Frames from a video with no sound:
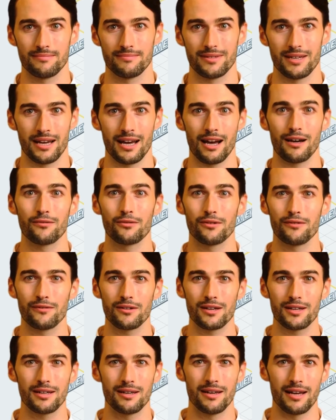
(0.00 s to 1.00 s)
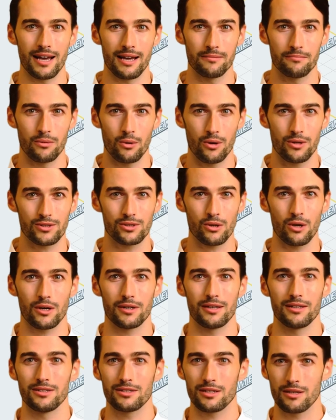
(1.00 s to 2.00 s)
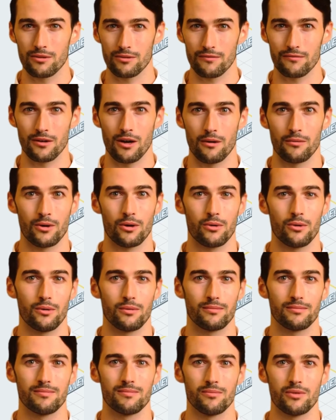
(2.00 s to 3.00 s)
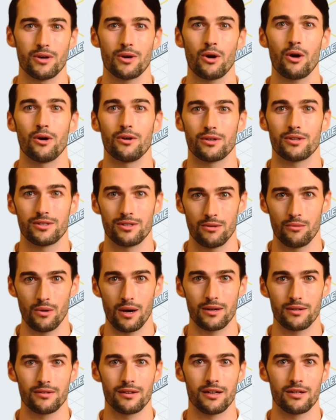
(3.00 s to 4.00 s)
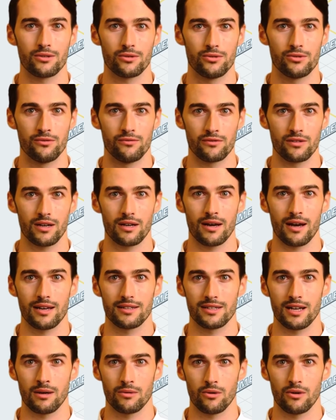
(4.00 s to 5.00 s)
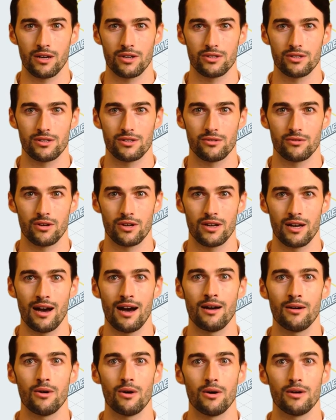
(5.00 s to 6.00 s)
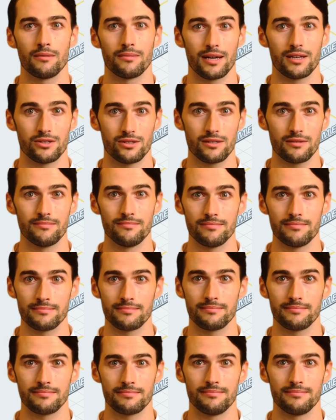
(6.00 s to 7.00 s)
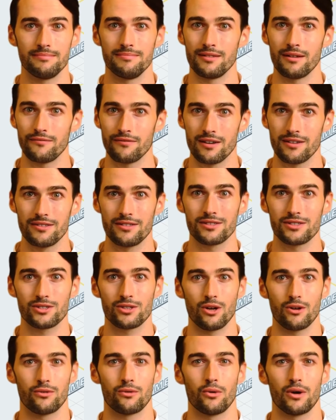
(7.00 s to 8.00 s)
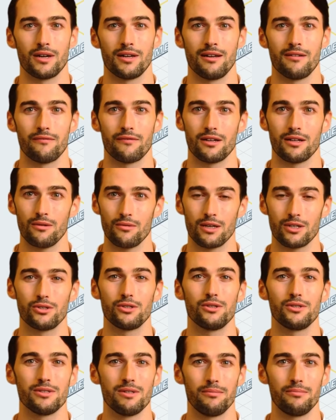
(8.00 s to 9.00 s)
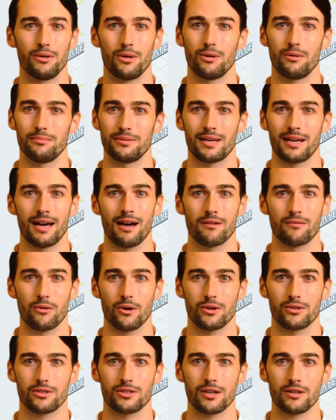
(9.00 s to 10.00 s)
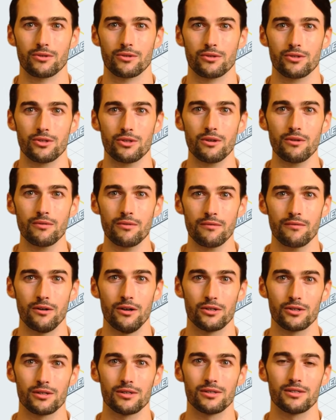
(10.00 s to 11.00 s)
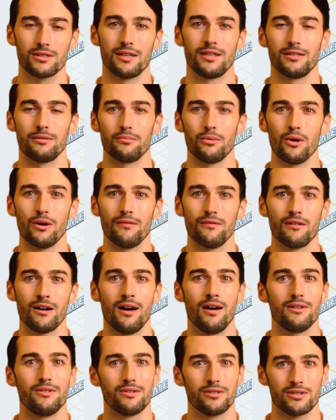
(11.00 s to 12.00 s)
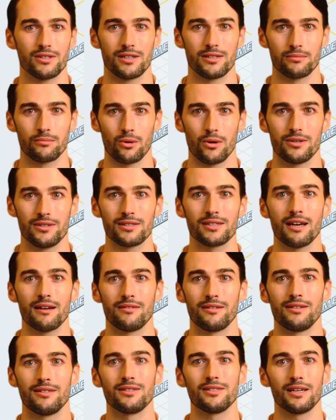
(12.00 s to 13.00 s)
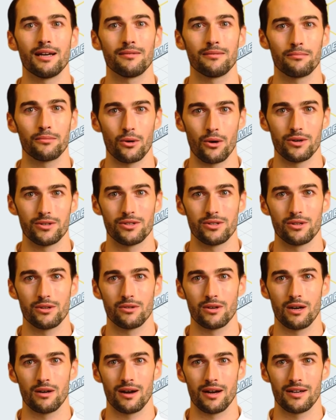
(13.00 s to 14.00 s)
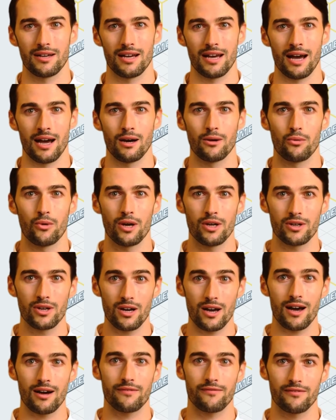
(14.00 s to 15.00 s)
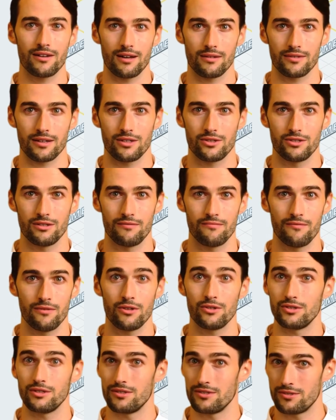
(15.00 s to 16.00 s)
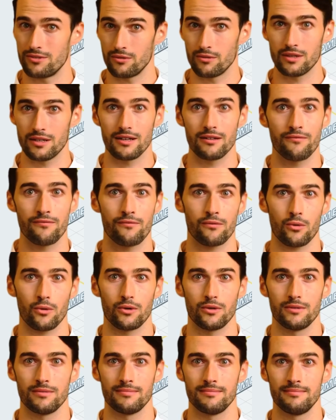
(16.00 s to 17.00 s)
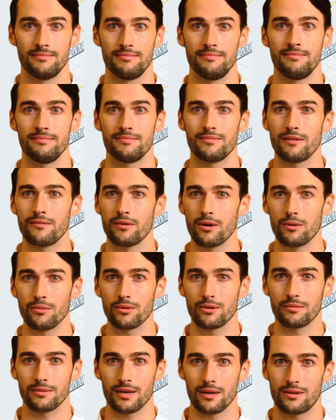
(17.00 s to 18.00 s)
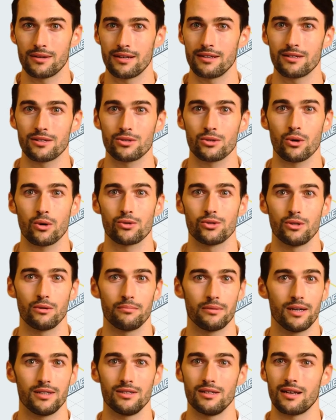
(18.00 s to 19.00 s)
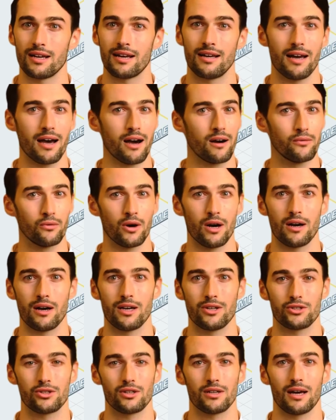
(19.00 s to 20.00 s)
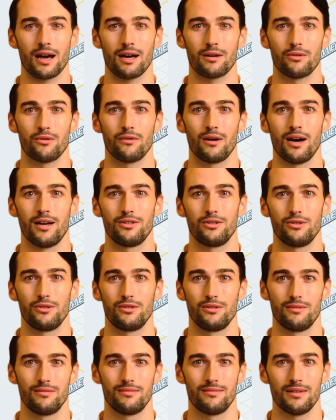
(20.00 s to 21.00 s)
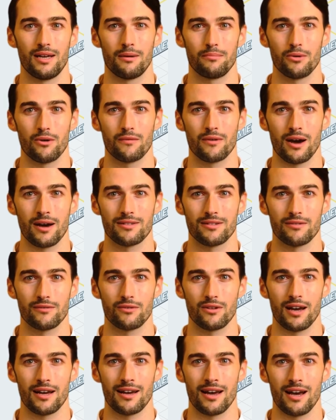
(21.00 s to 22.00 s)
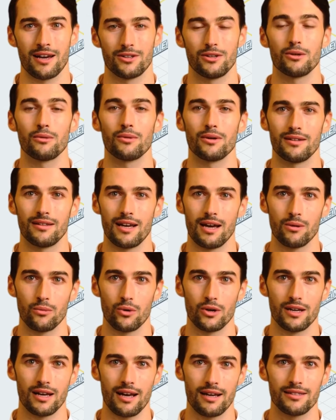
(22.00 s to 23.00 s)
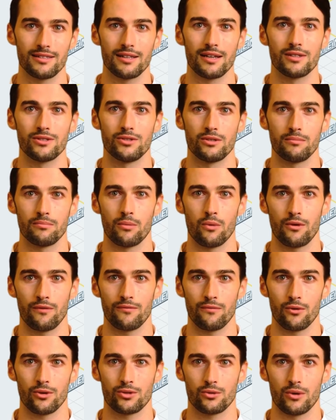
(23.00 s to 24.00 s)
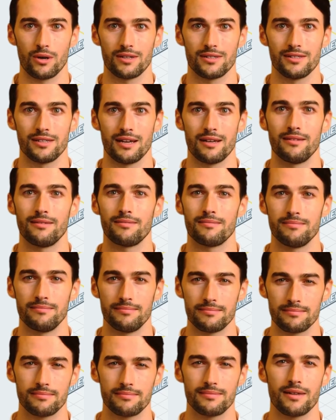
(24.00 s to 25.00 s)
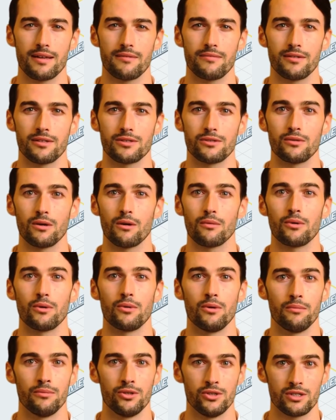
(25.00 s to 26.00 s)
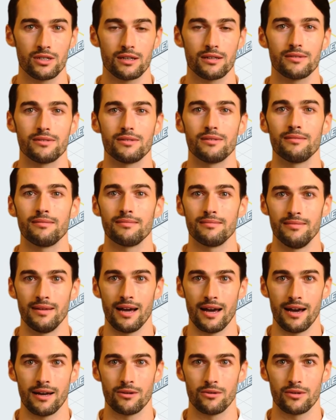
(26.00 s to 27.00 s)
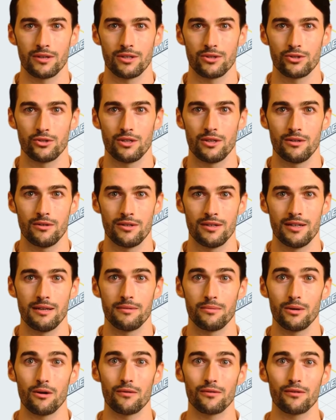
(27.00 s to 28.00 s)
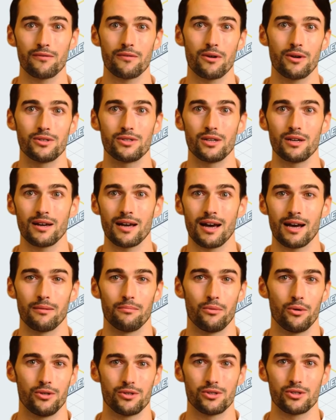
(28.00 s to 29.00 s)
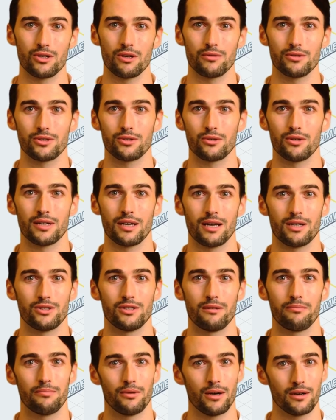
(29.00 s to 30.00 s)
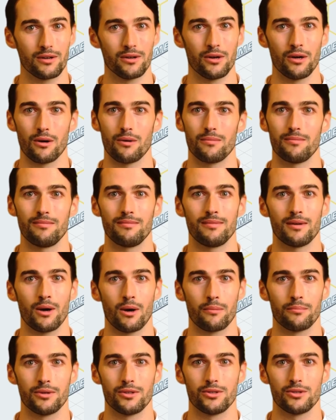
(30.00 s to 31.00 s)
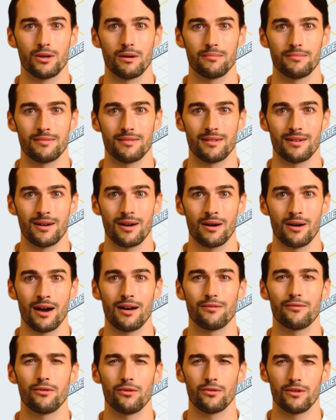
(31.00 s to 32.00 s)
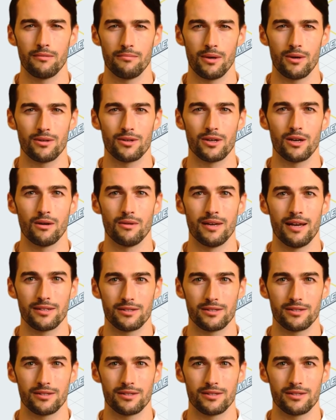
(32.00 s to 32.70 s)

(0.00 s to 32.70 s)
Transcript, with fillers: the VMware Villian endpoints are considered vulnerable, regardless of whether they use Vrealize Operations for cloud automation. Affected software configurations include the VMware vCenter Server versions six point five, six point seven, and seven point zero, and the VMware Cloud Foundation versions three and four. The vulnerability is also present in VMware S G hypervisors that provide the threat actor with network access to port four twenty-seven. In these vulnerable machines, the hacker can trigger heap overflows on VMware's Service Location Protocol, OpenSulp, allowing for remote code